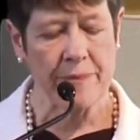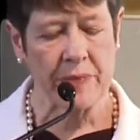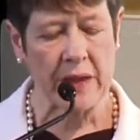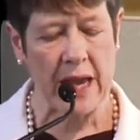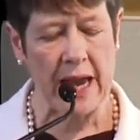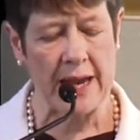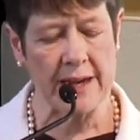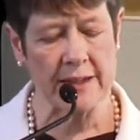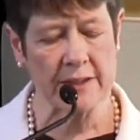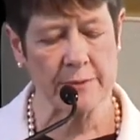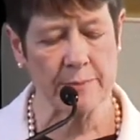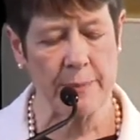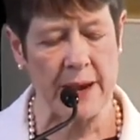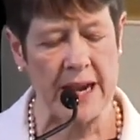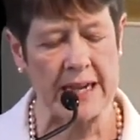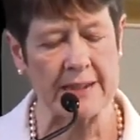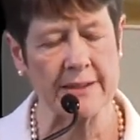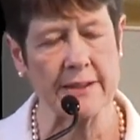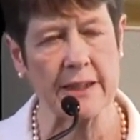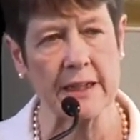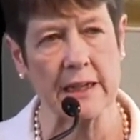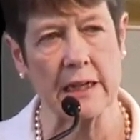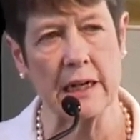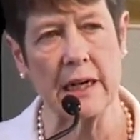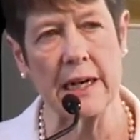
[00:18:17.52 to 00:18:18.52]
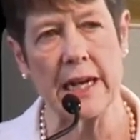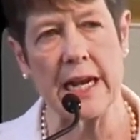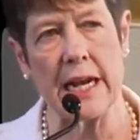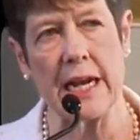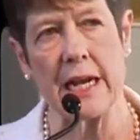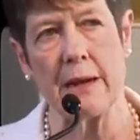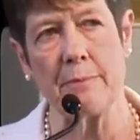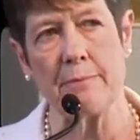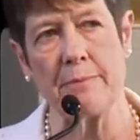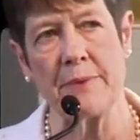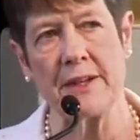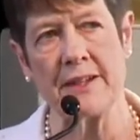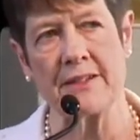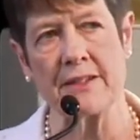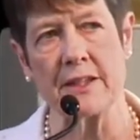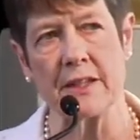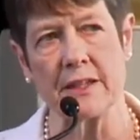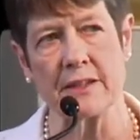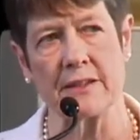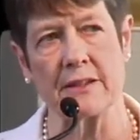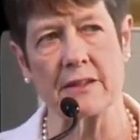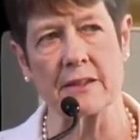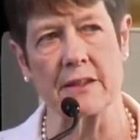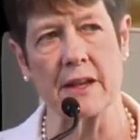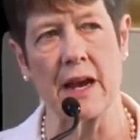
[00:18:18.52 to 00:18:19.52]
And it's basically
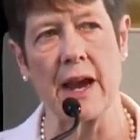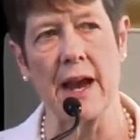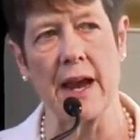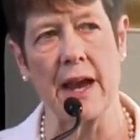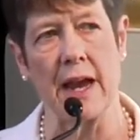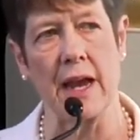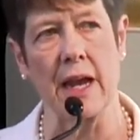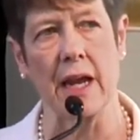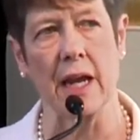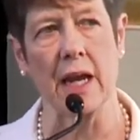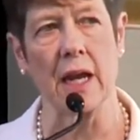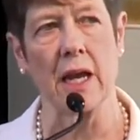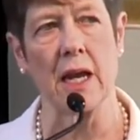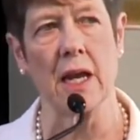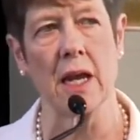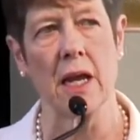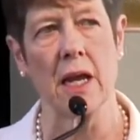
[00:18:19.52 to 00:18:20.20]
business saying,